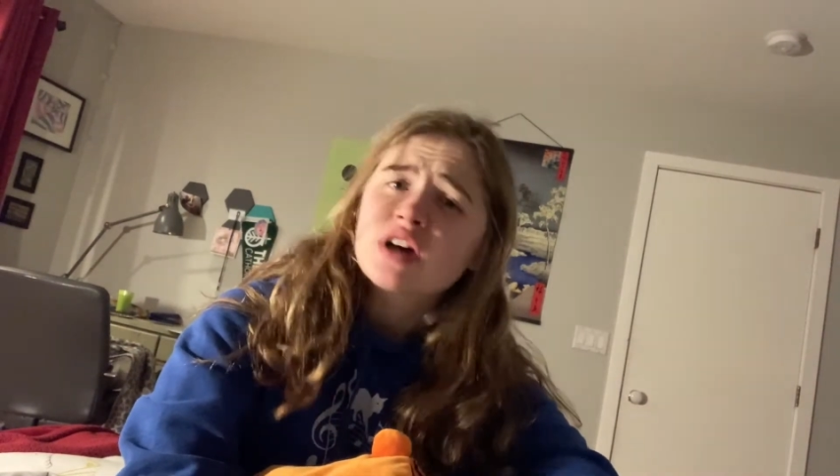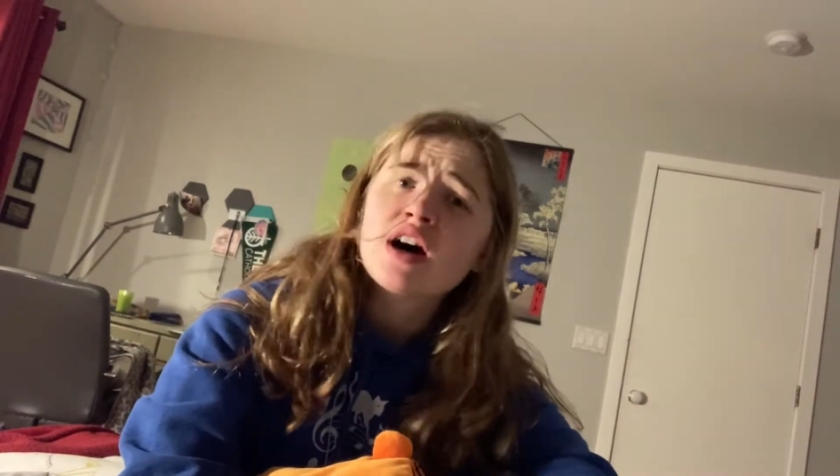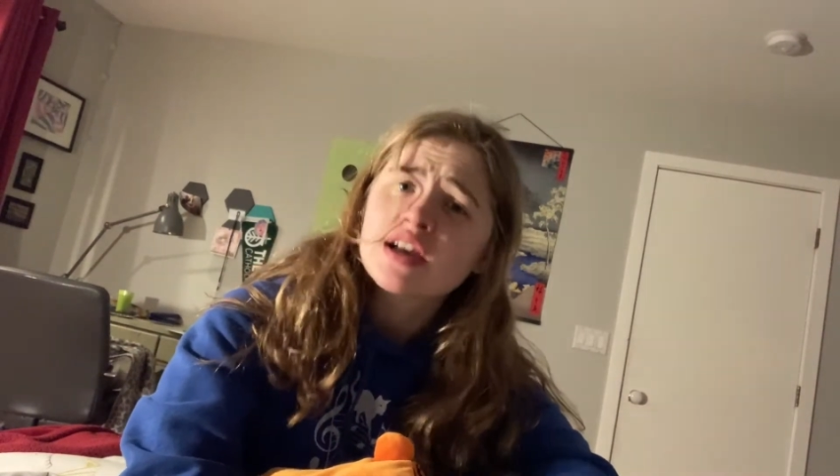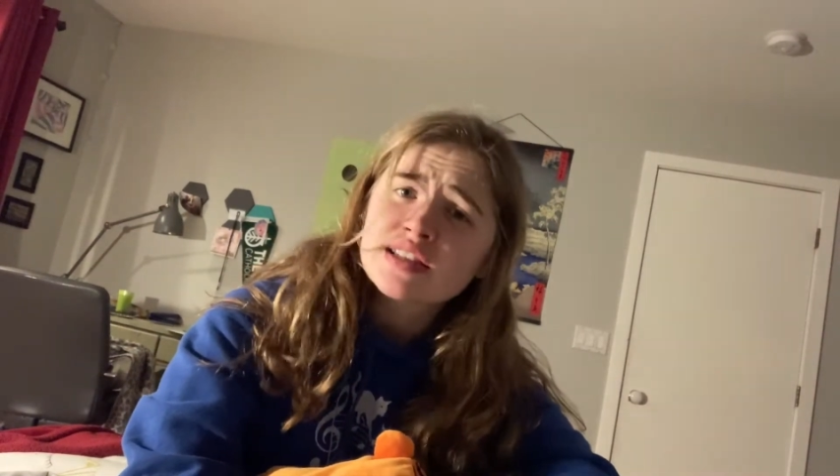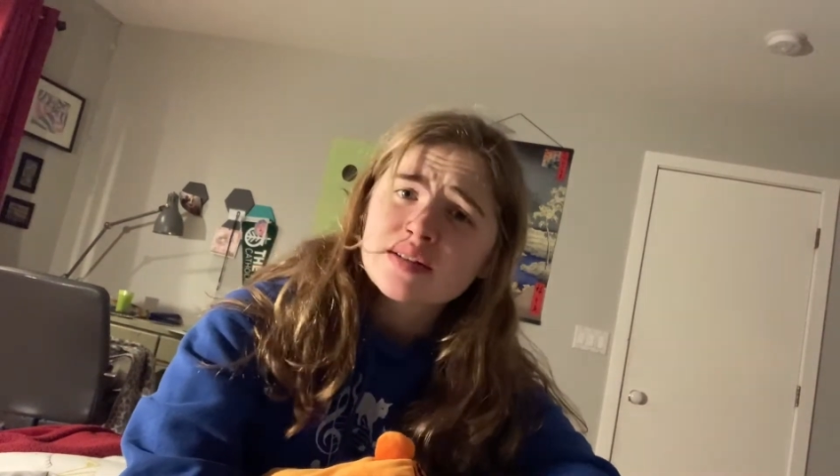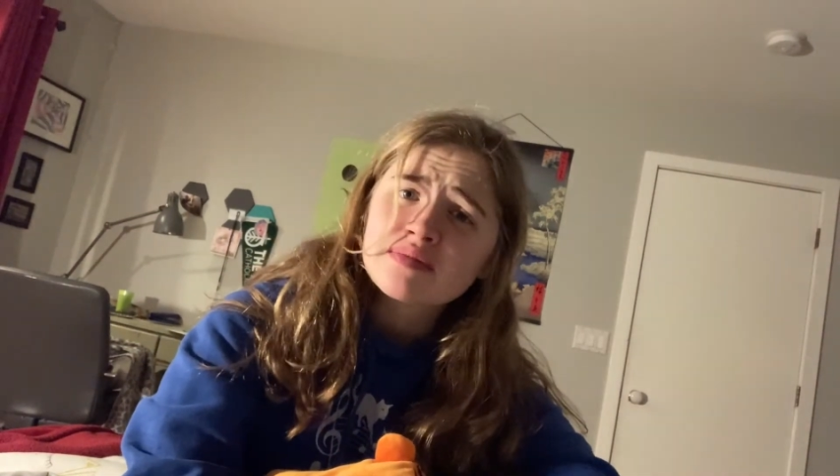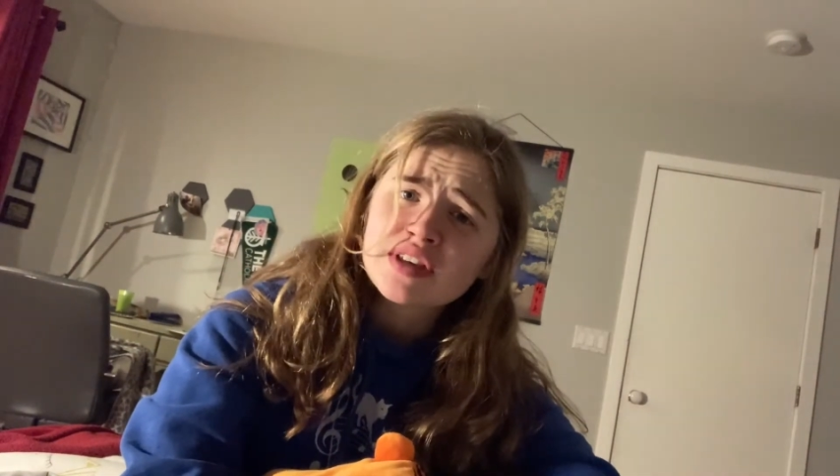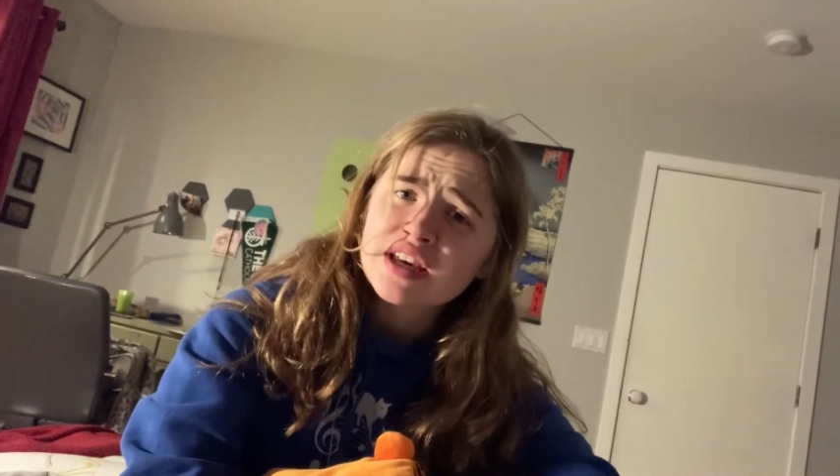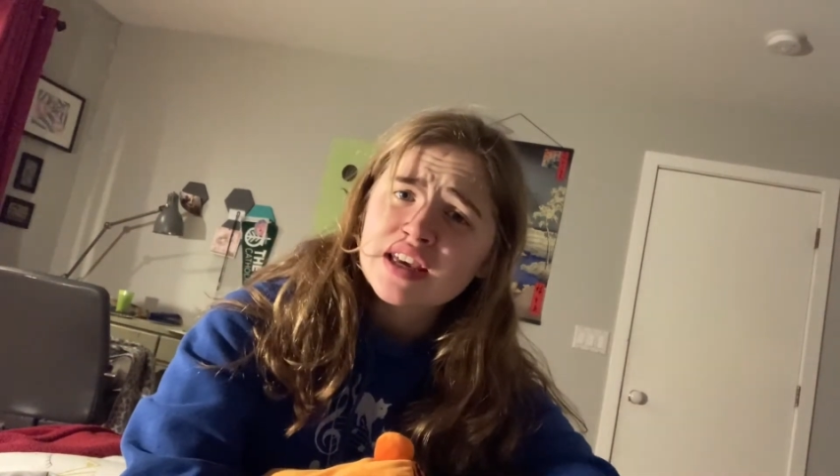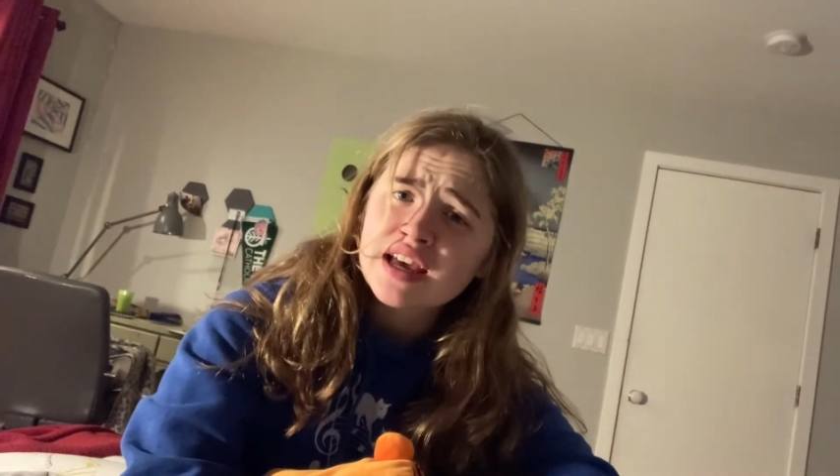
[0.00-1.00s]
awesome
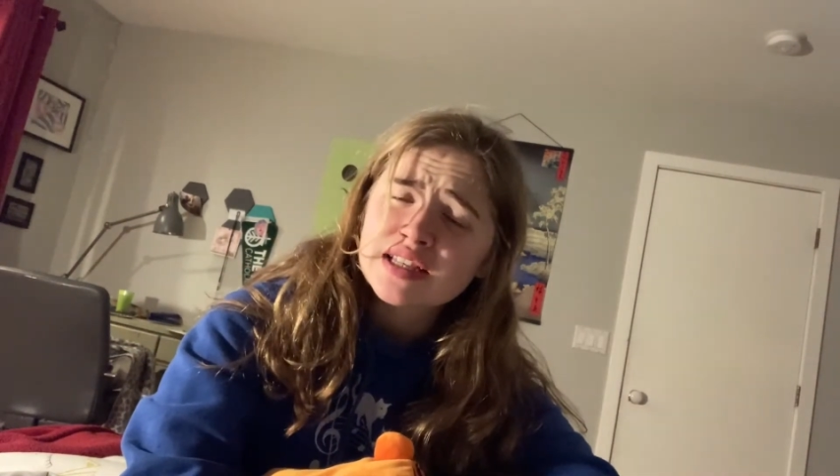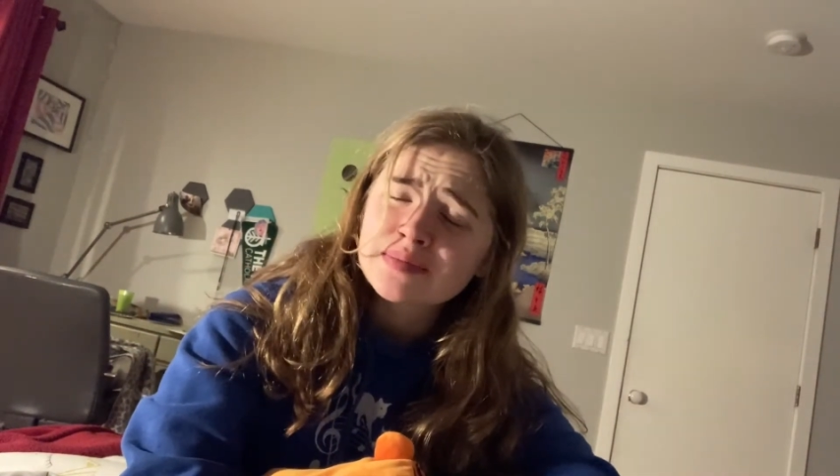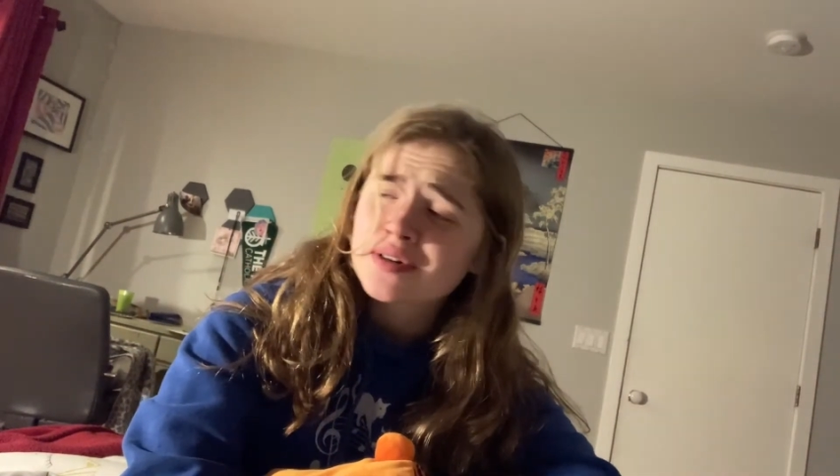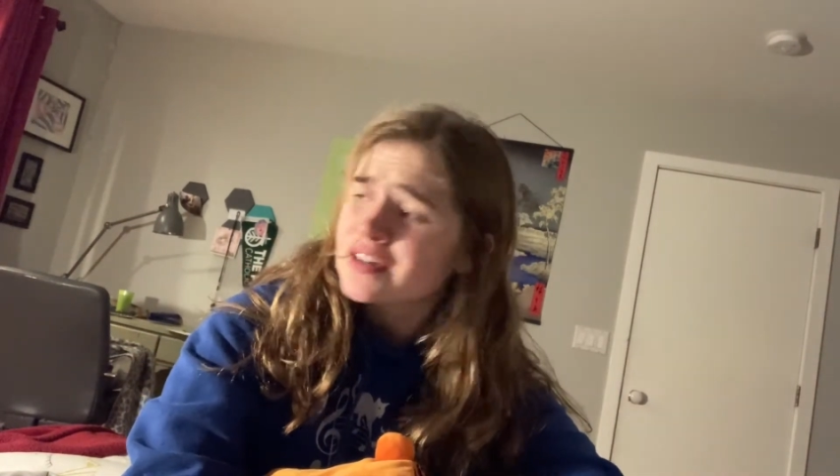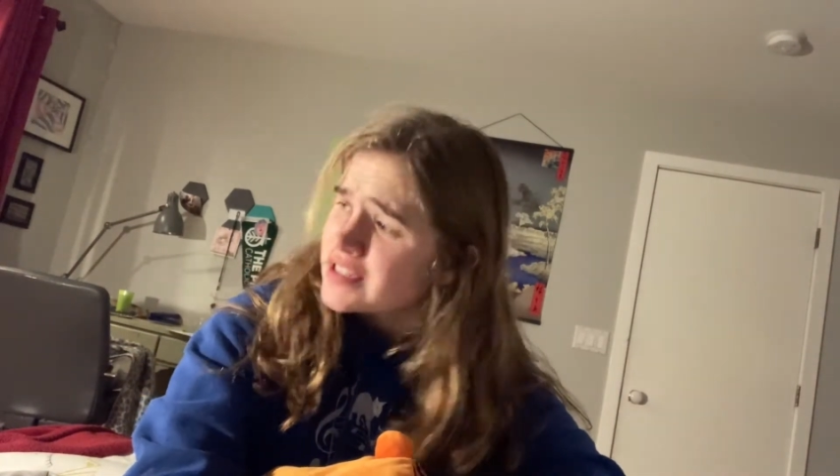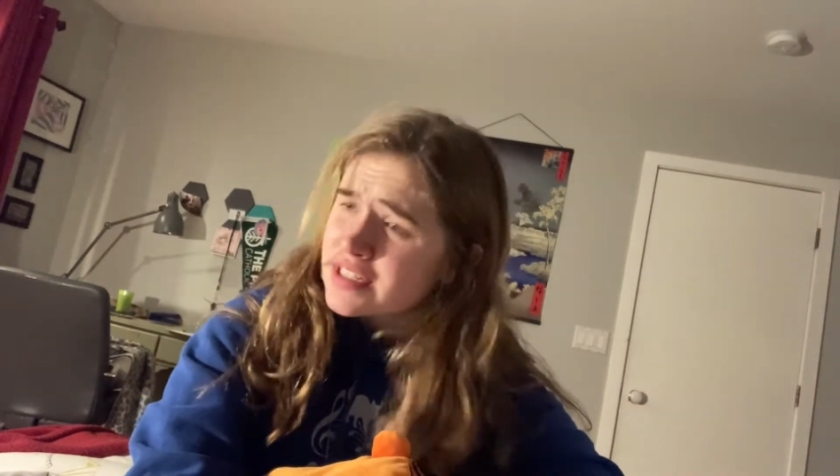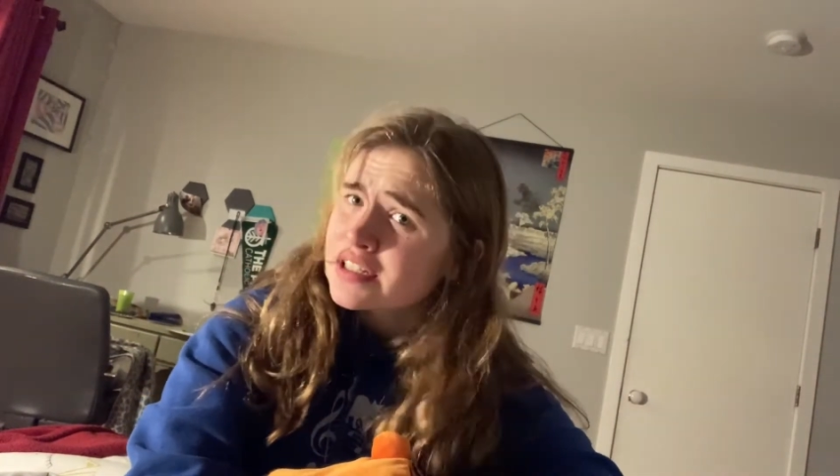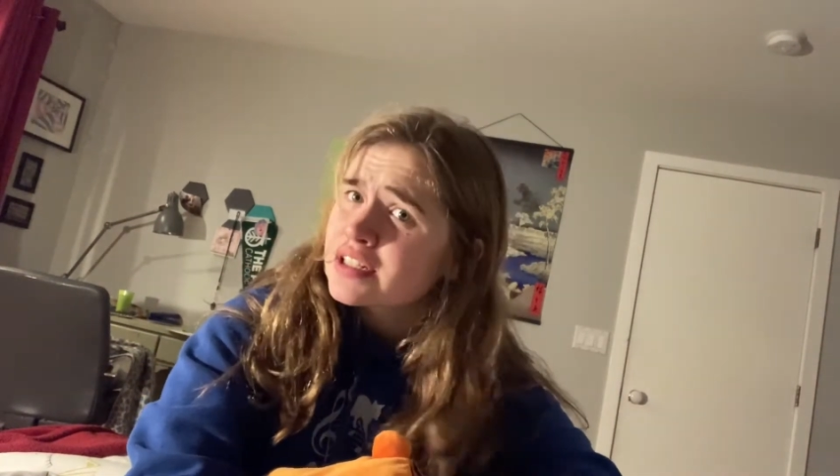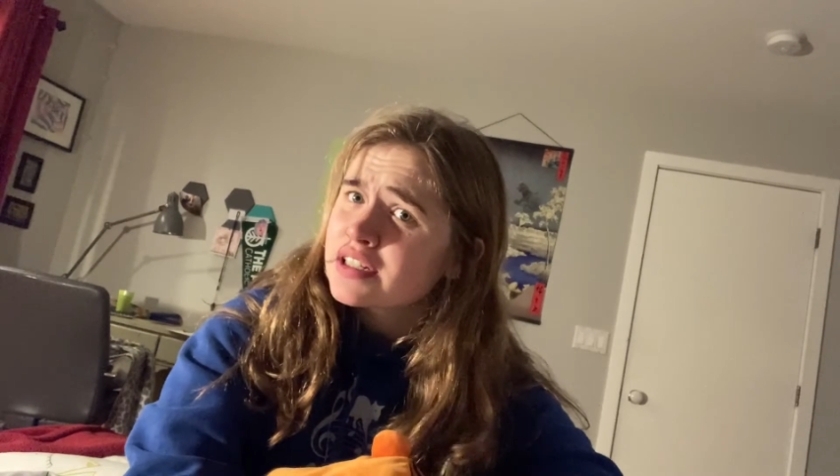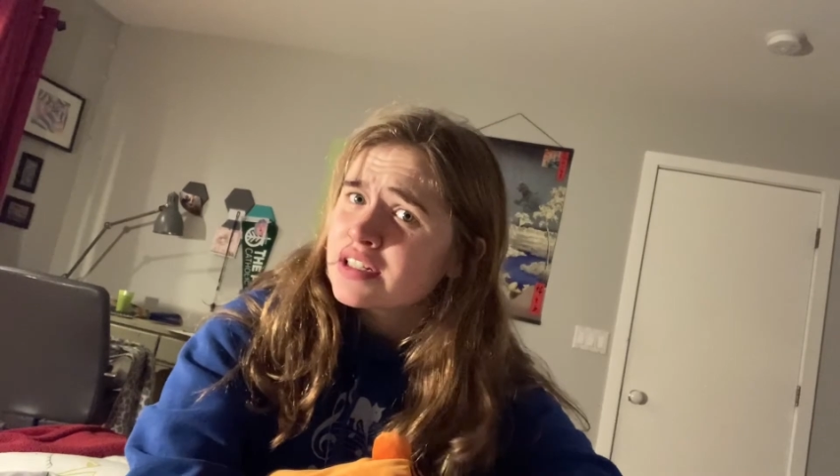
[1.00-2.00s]
kick-ass
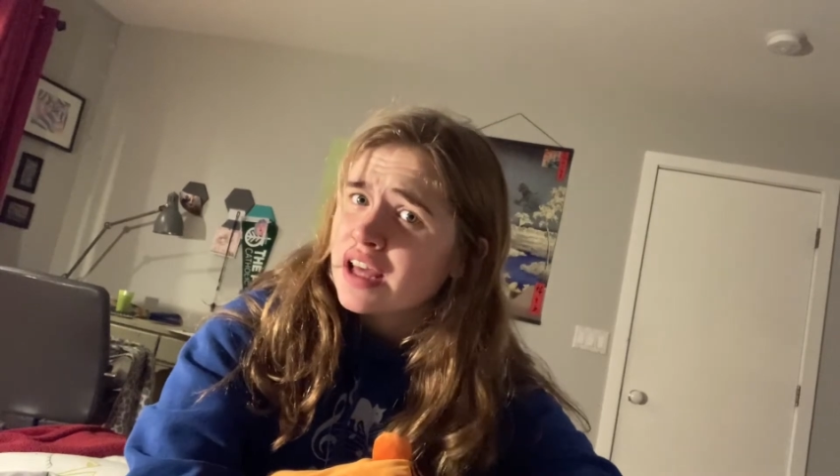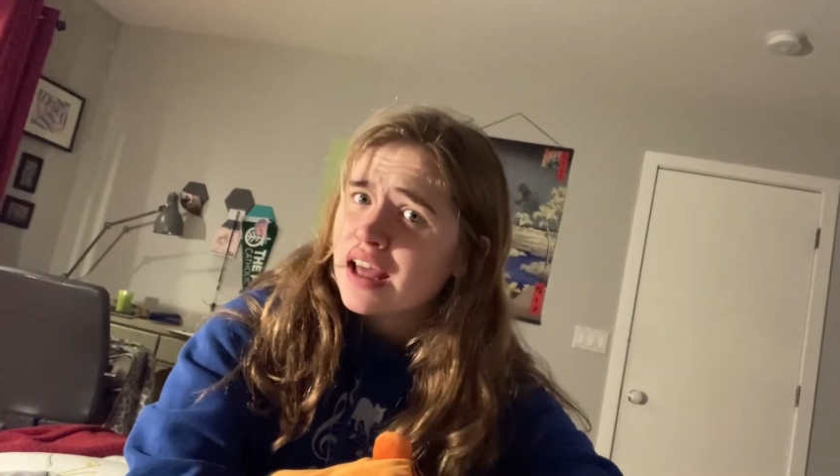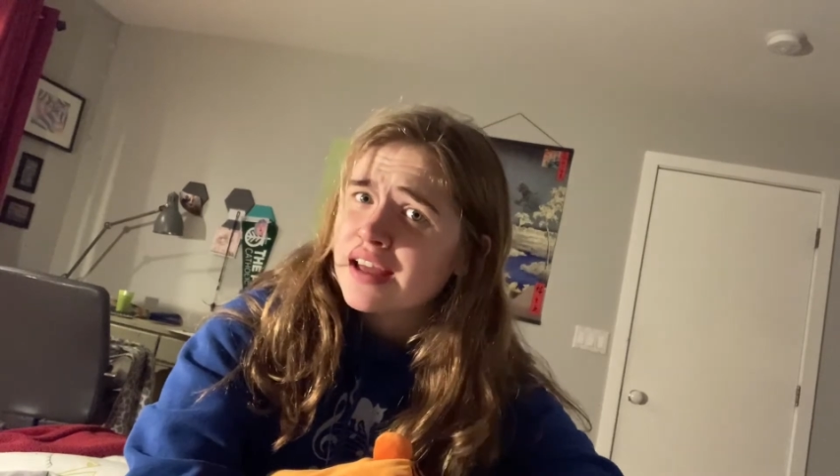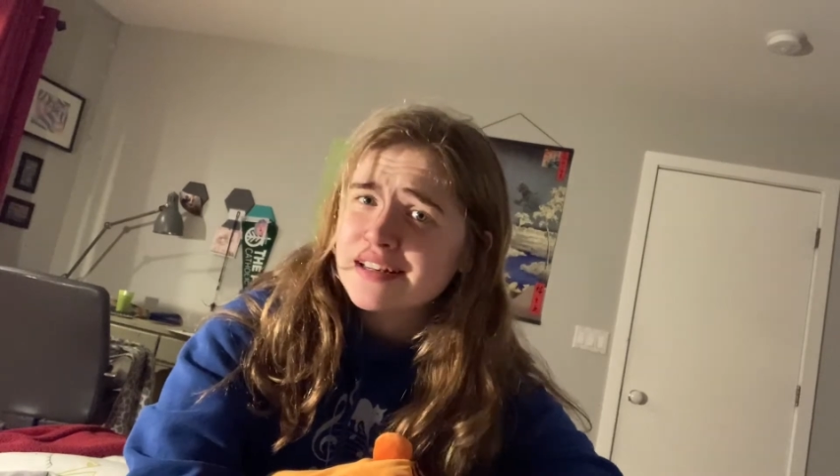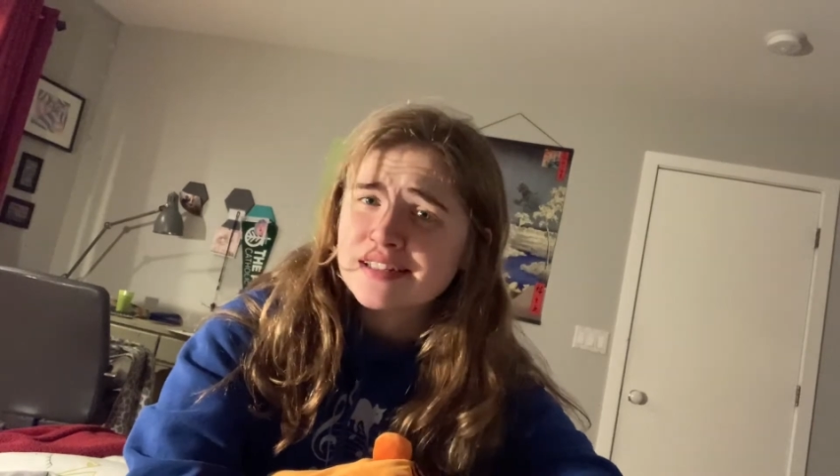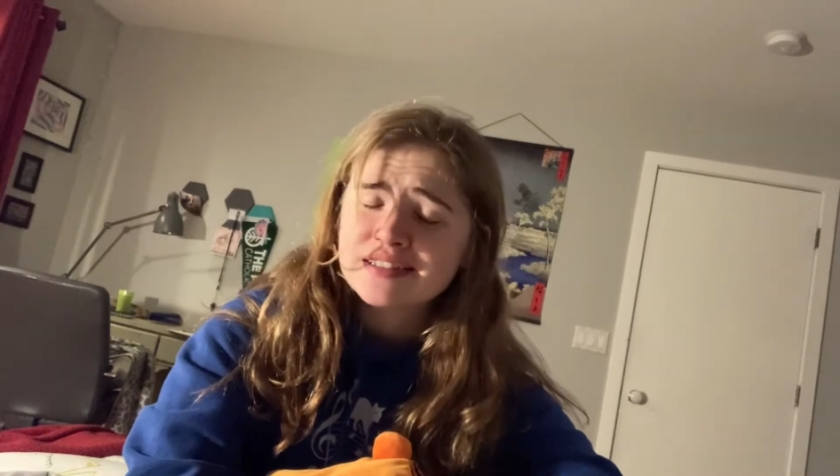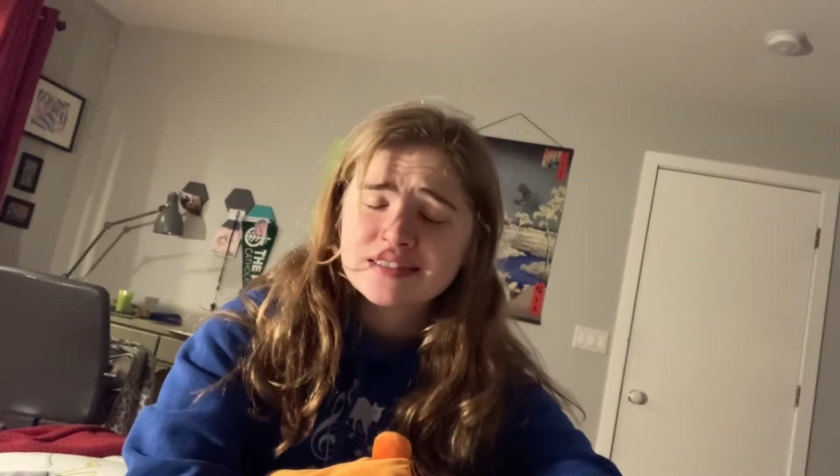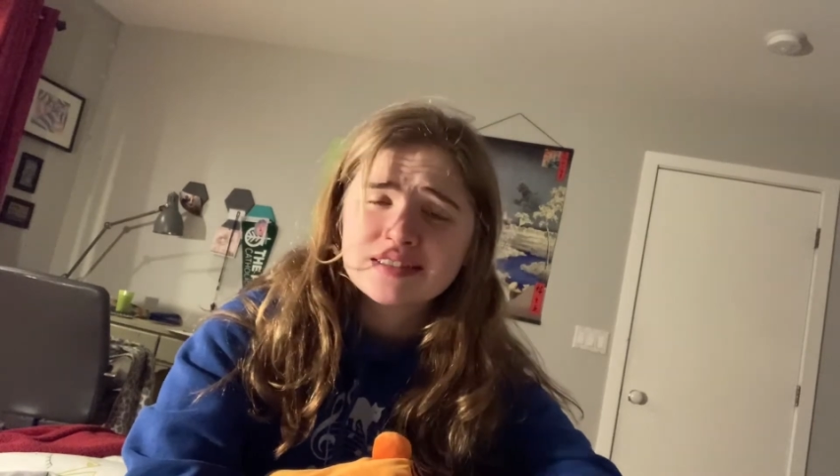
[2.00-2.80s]
person, and